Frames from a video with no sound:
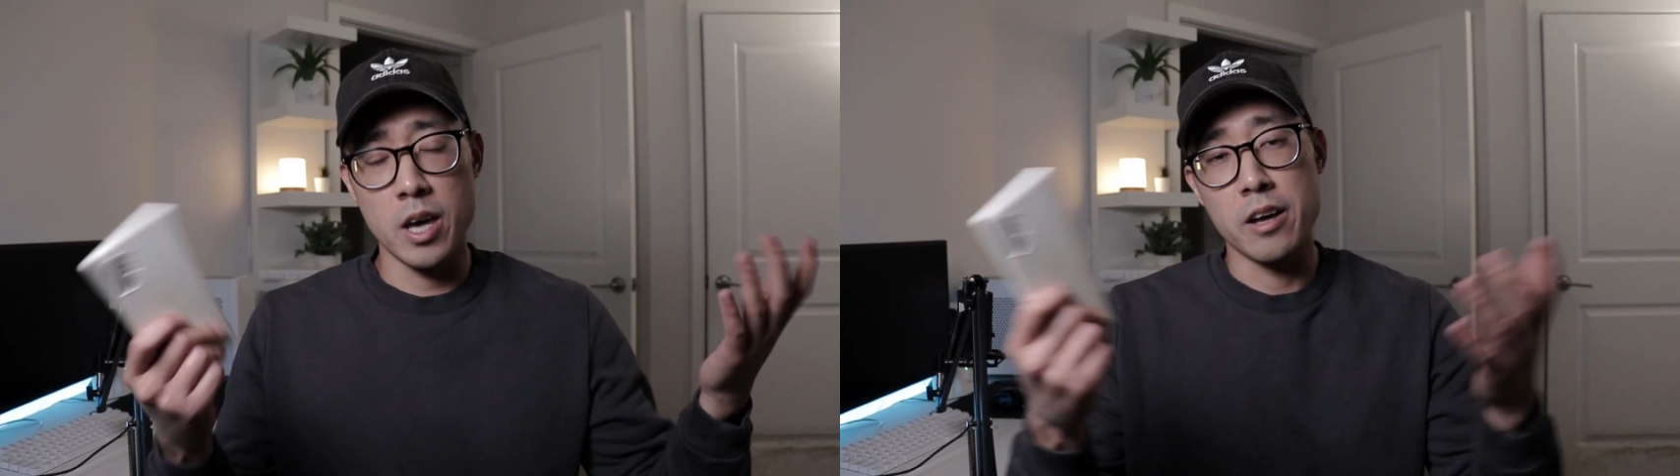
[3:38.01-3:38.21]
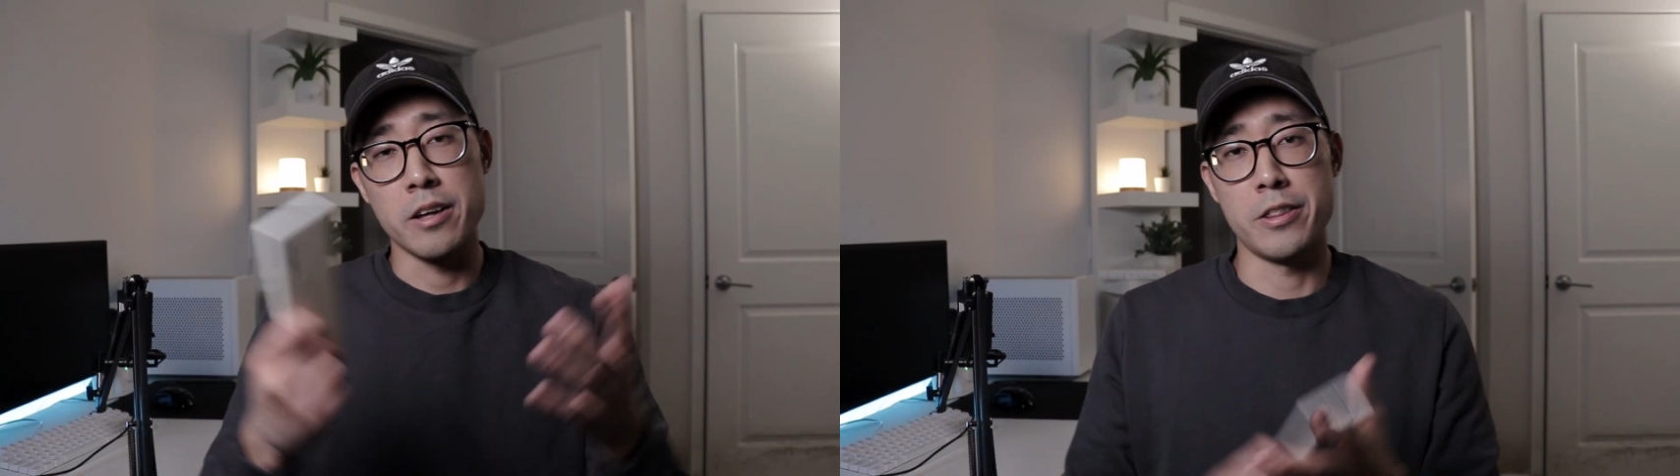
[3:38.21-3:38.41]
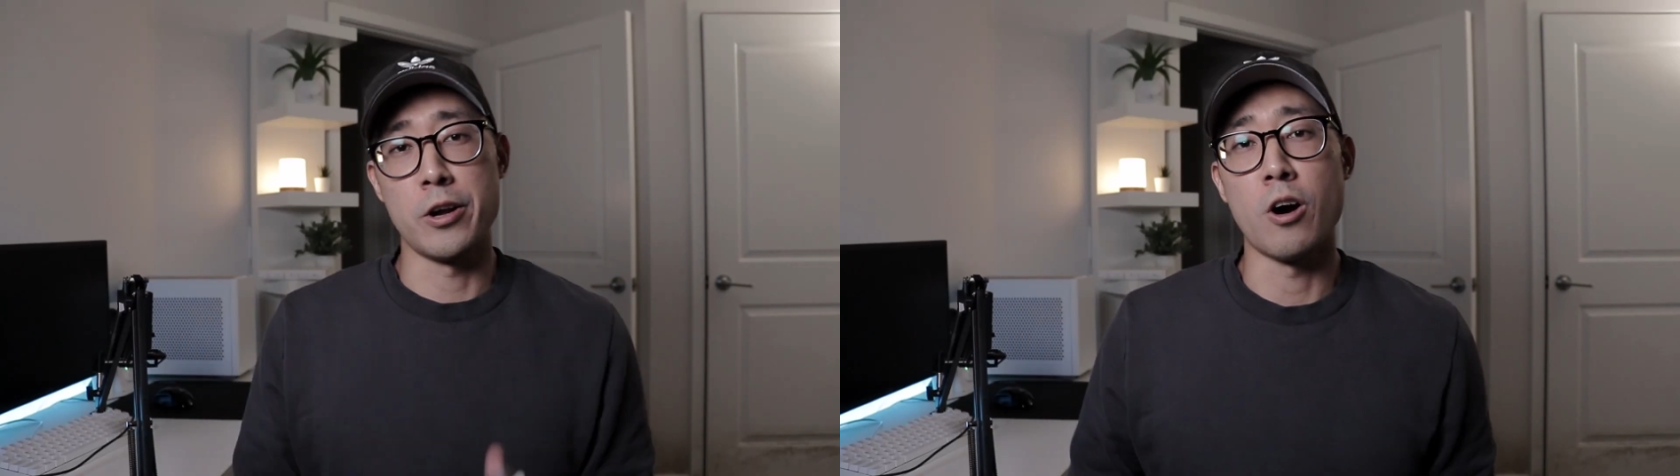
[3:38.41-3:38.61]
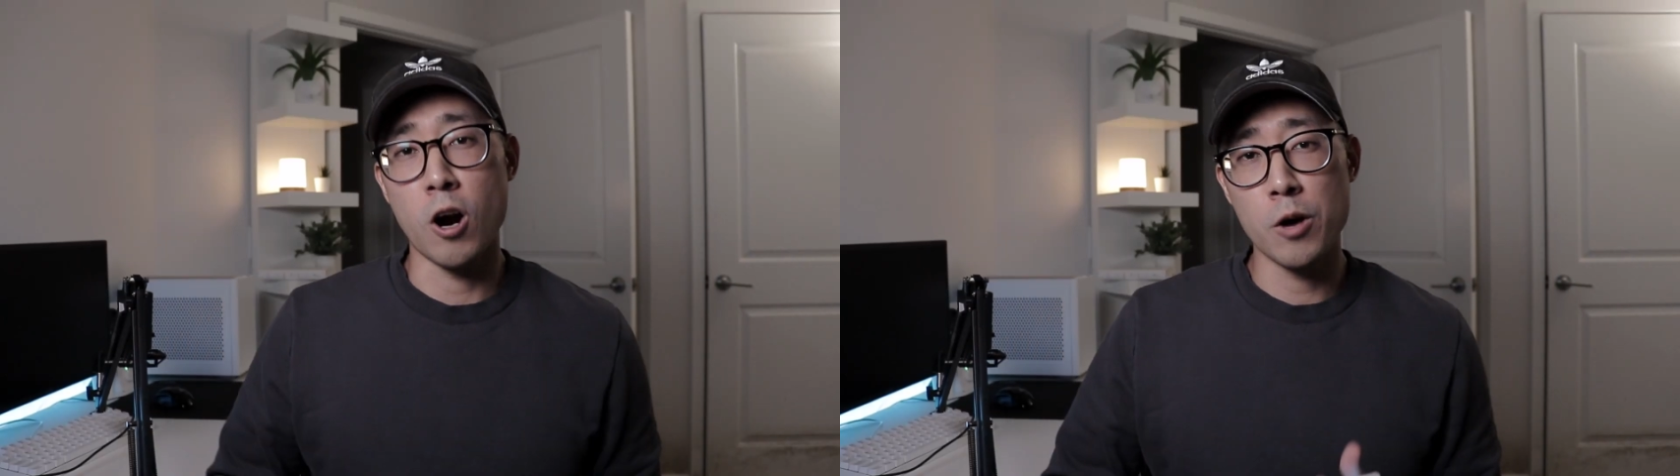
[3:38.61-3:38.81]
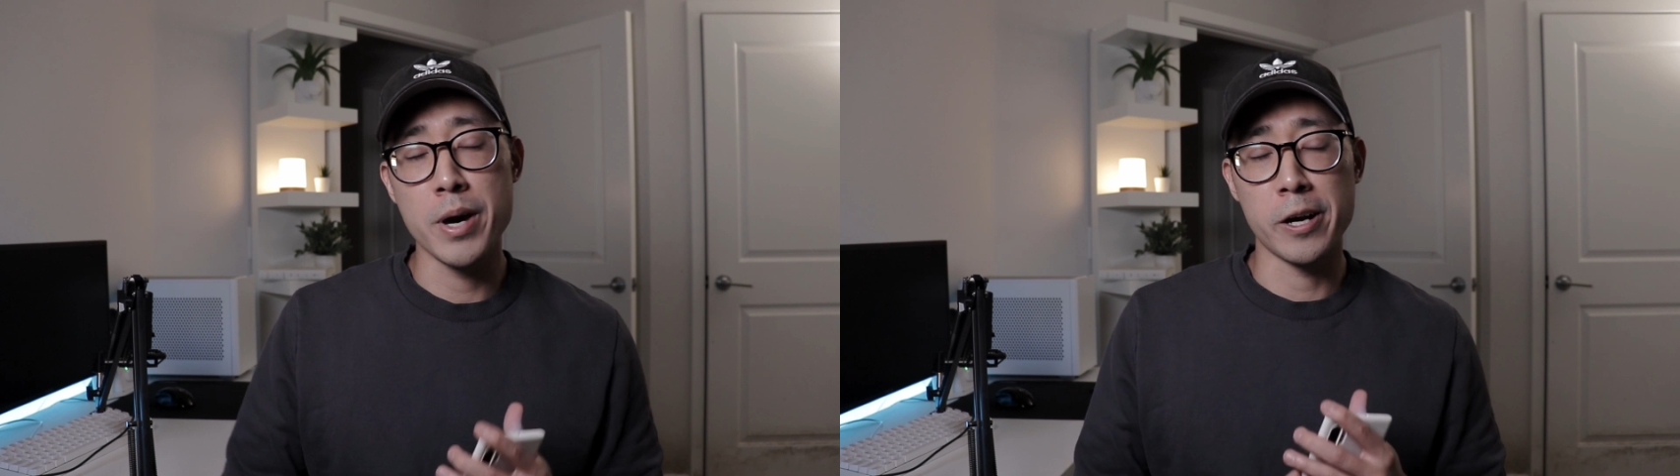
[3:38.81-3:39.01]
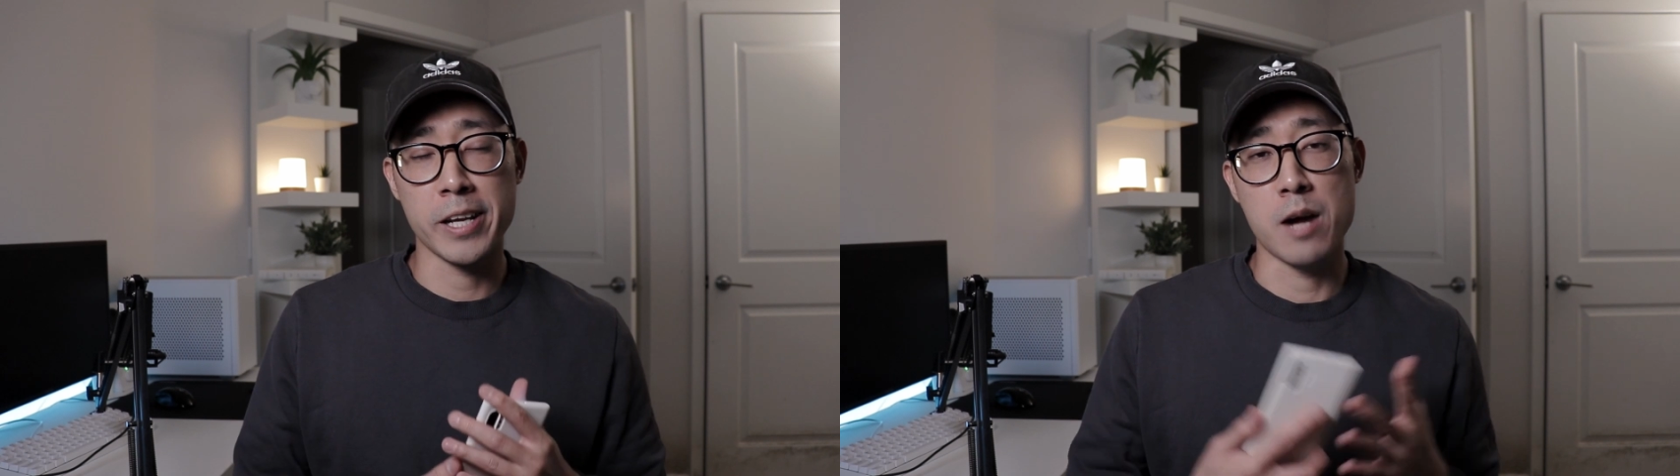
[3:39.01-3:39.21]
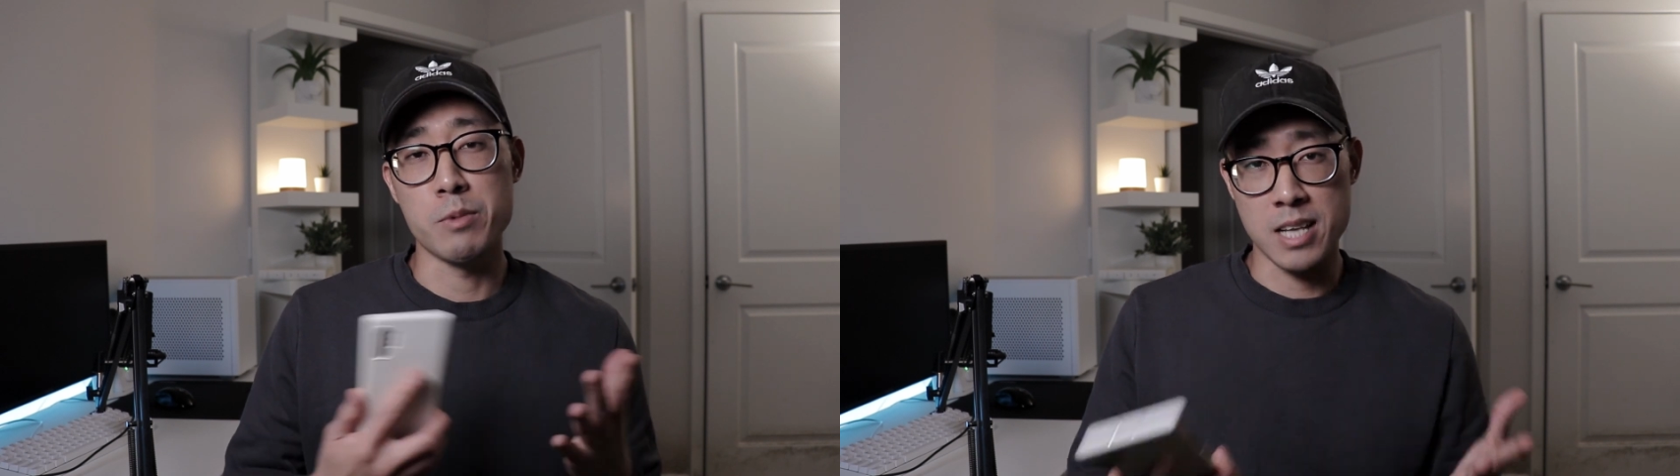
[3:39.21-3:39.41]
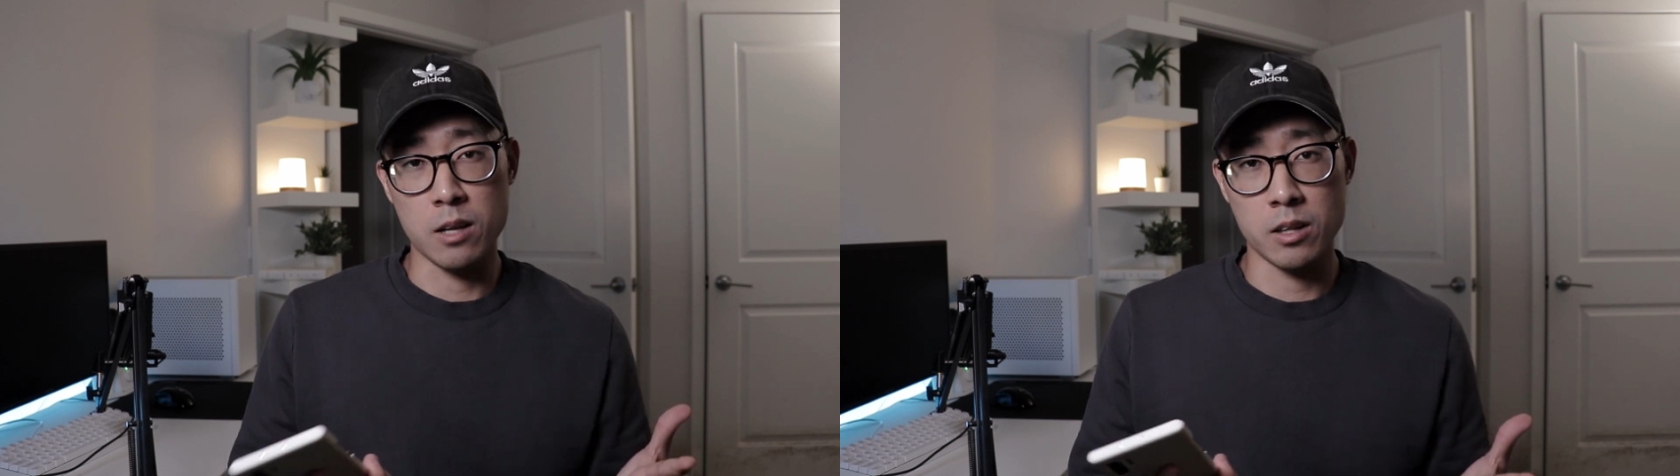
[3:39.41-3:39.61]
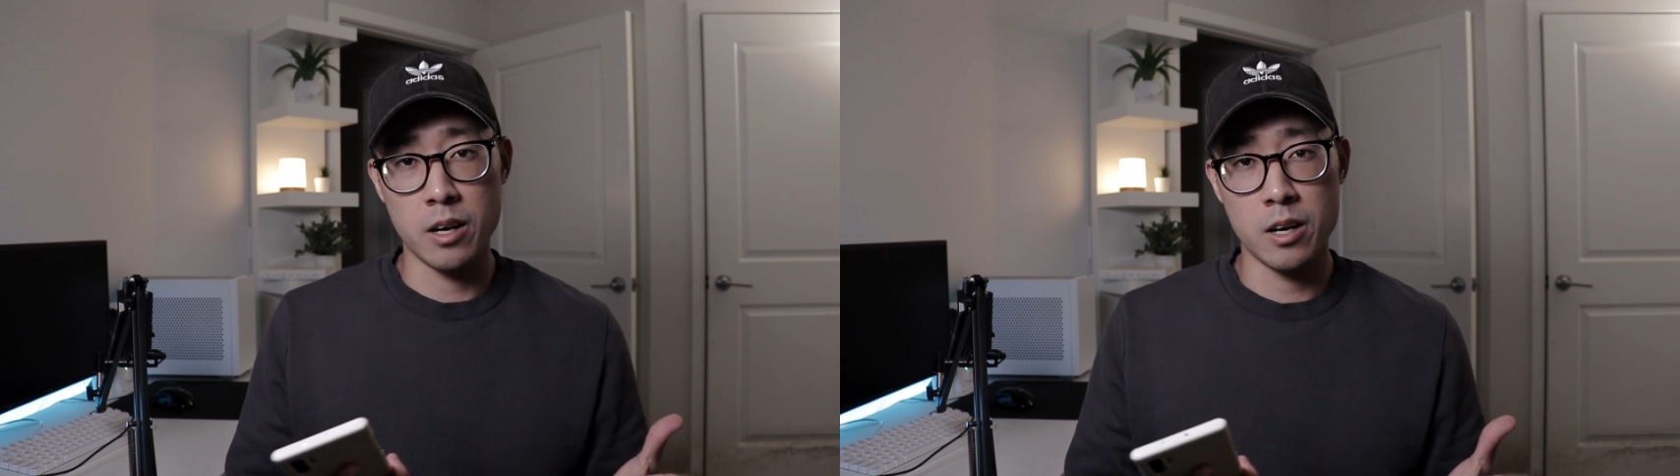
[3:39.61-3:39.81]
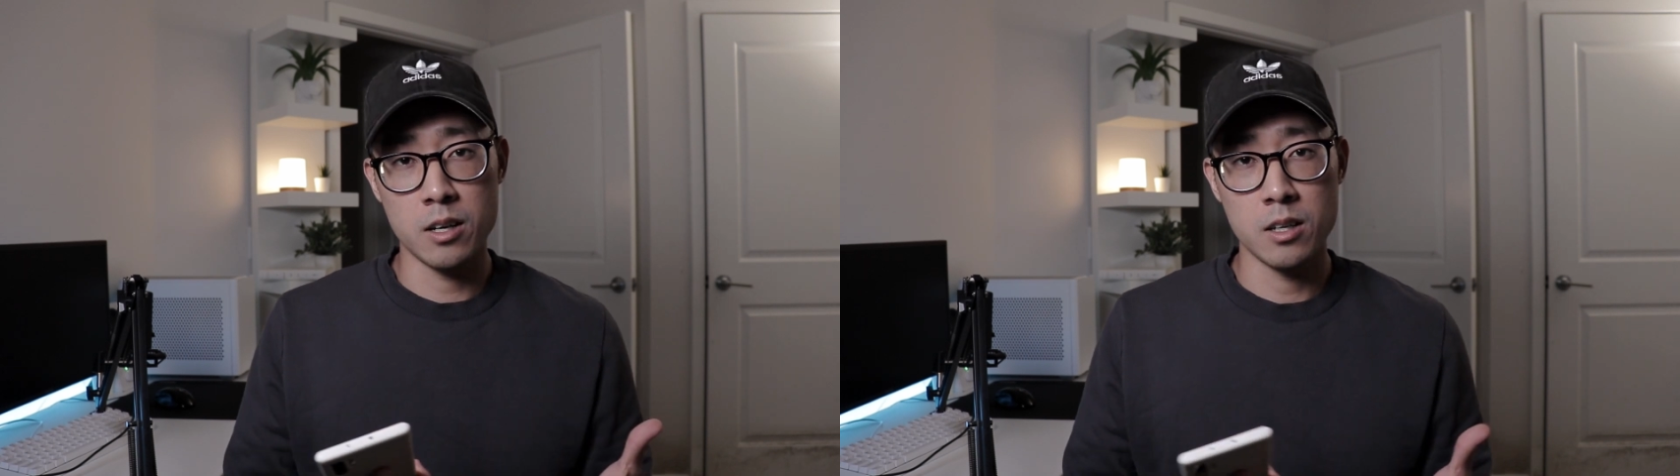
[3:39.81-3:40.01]
yeah, there are better cameras out
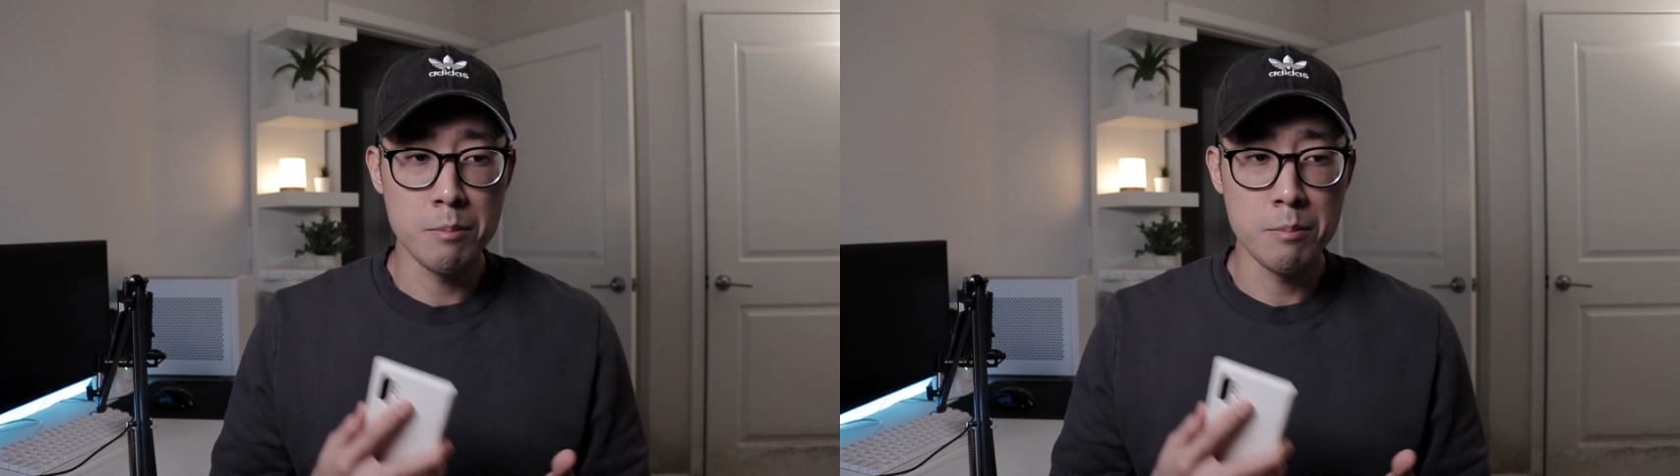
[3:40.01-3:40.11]
there,